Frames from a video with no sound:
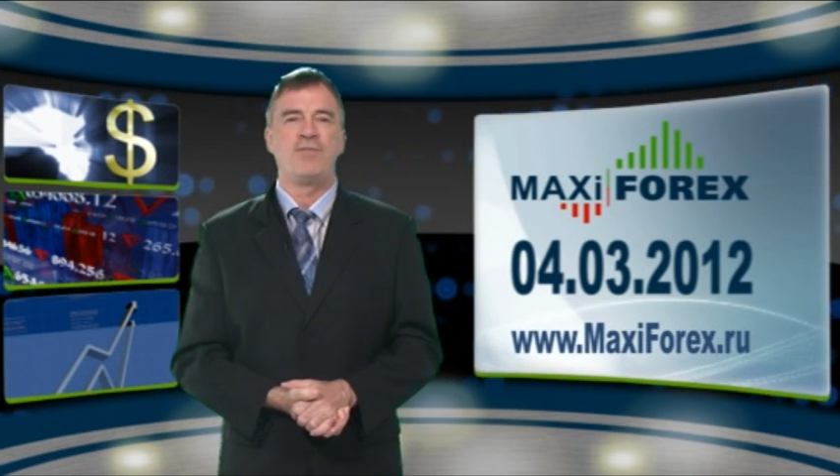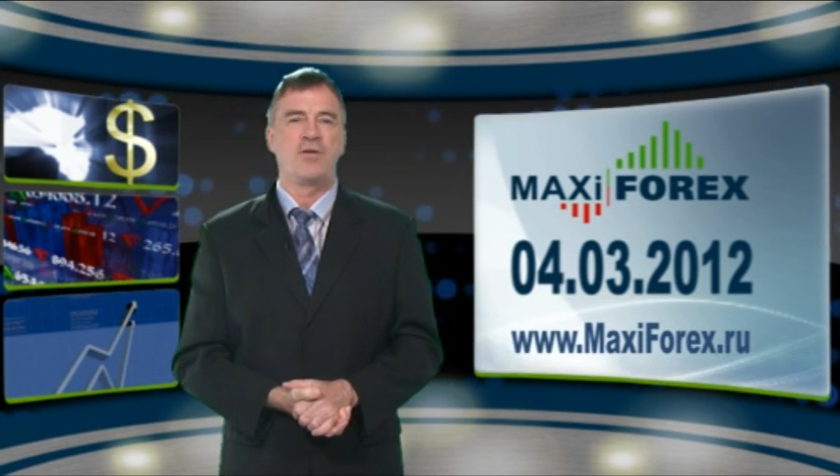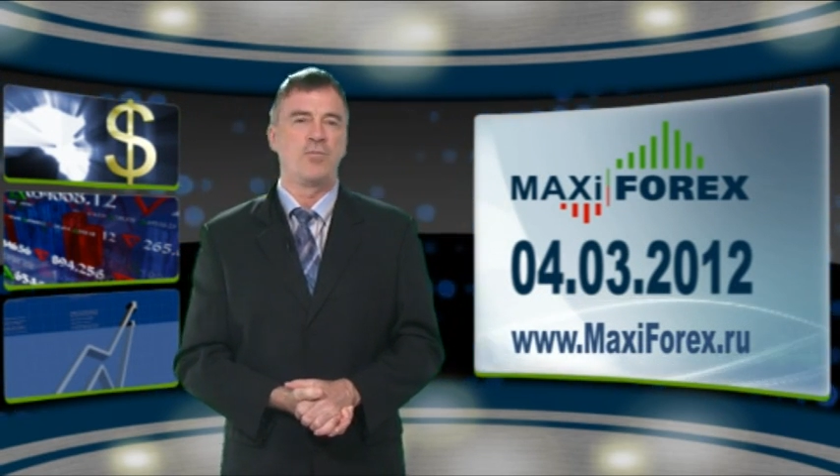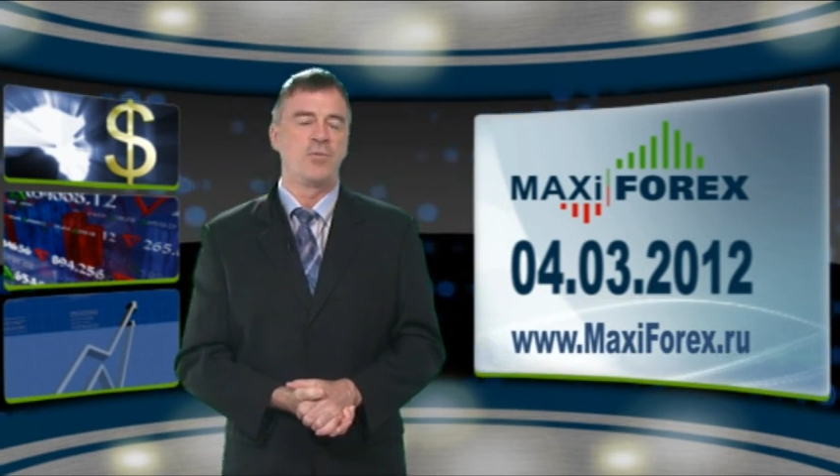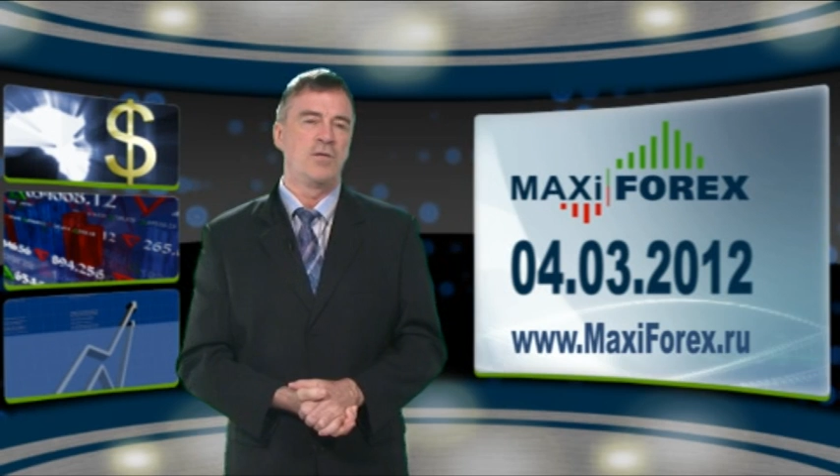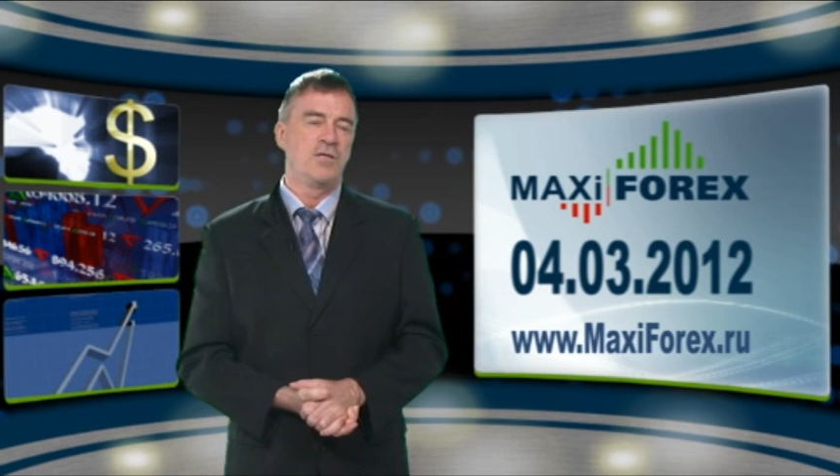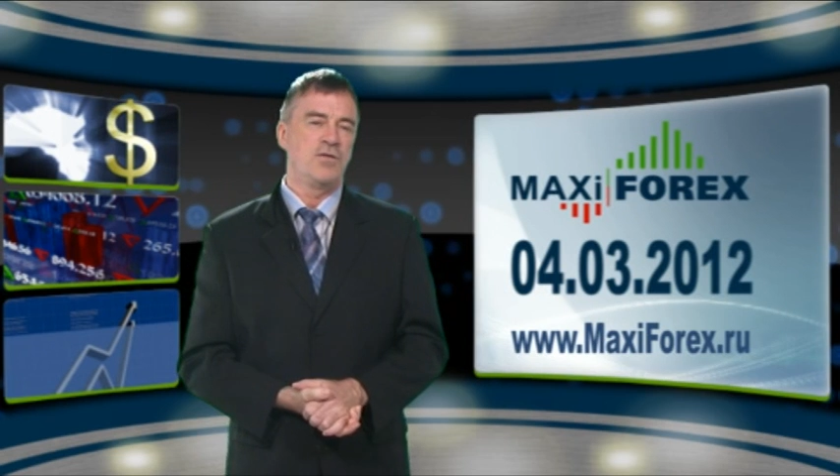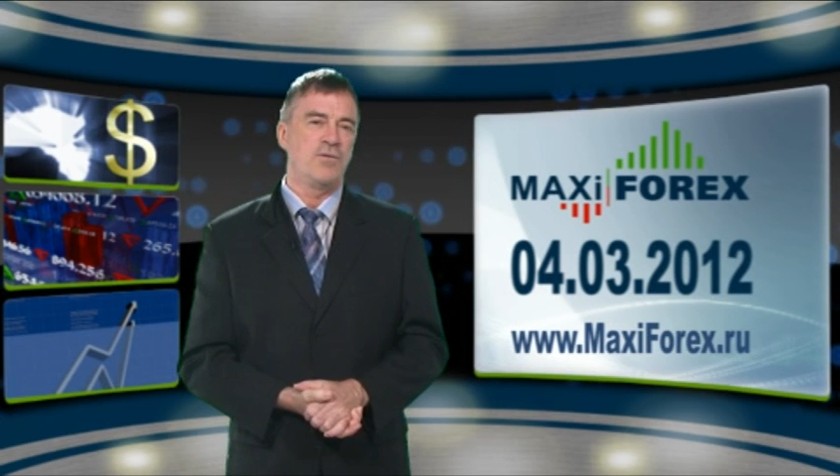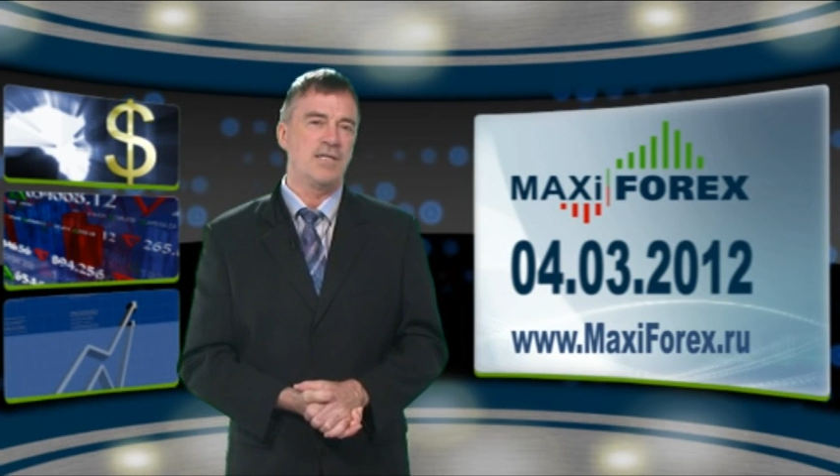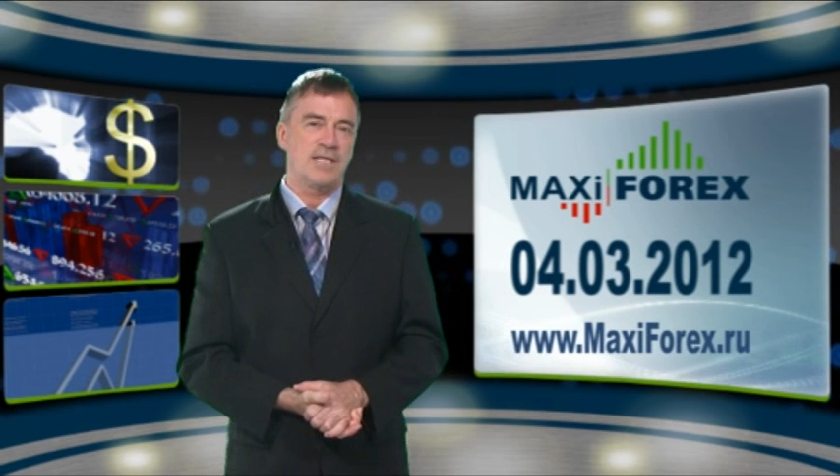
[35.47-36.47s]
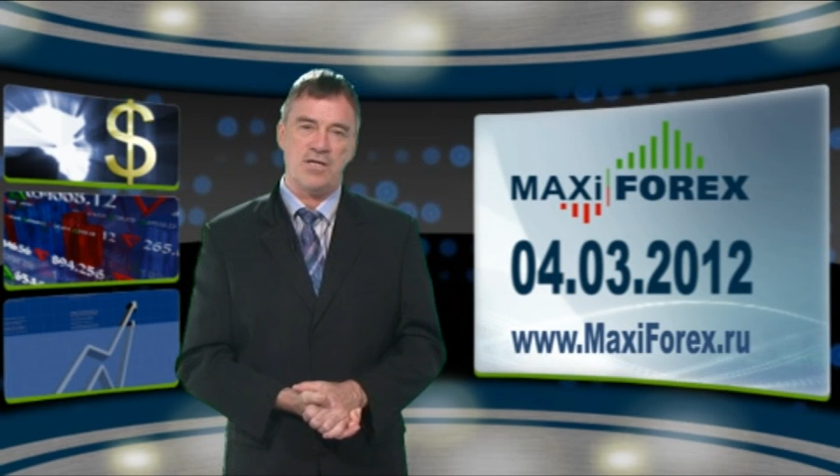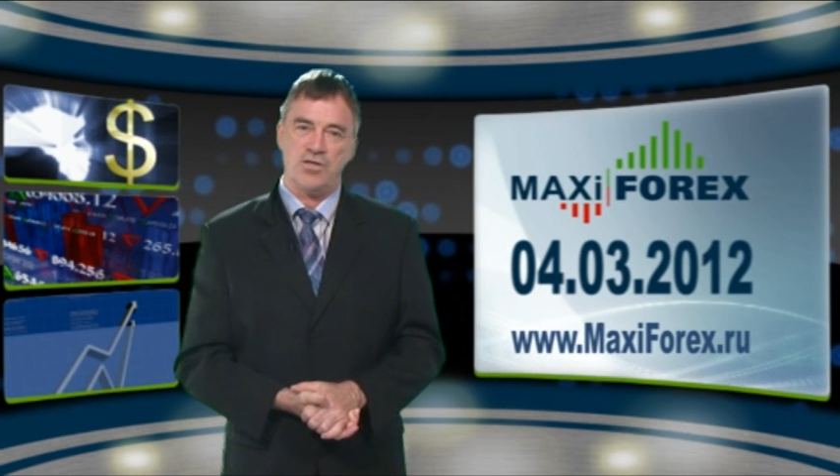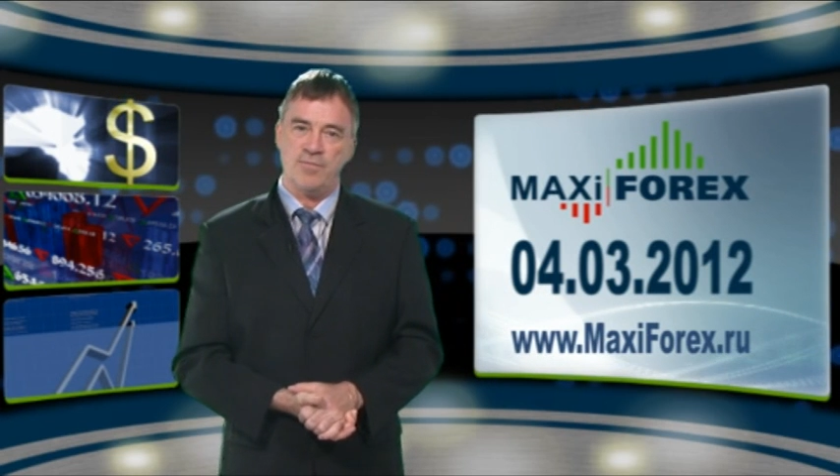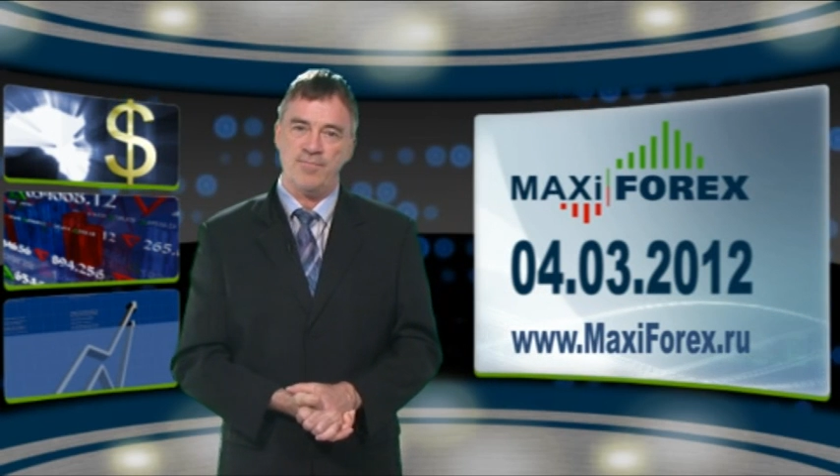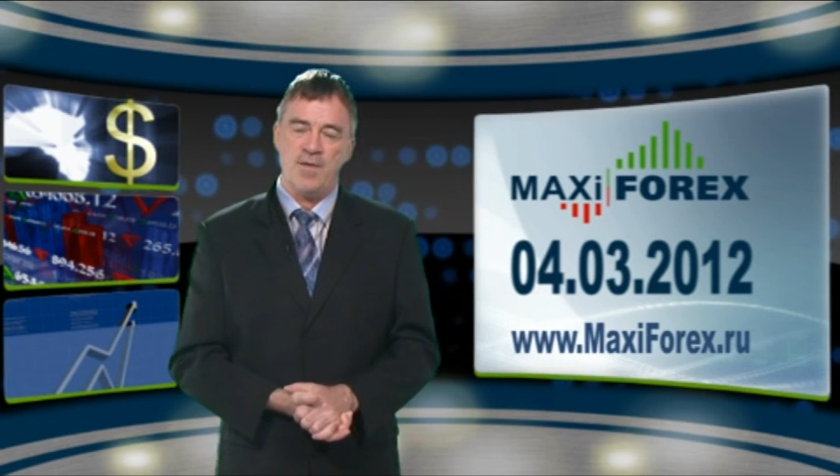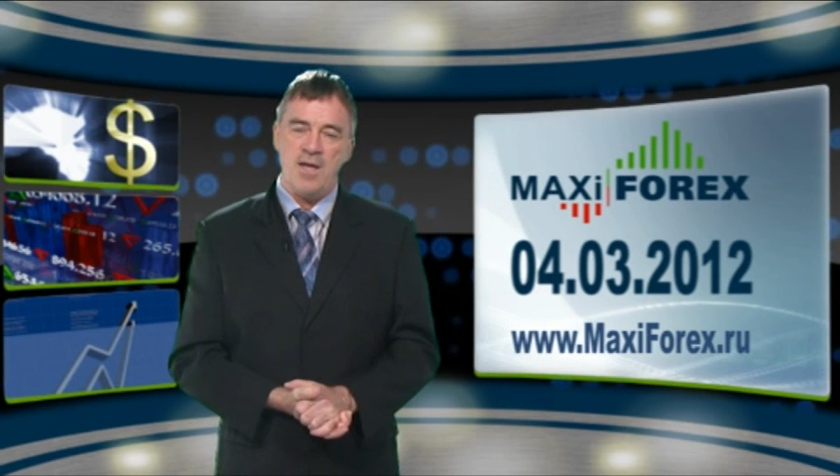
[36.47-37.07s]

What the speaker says: vulnerable to recession.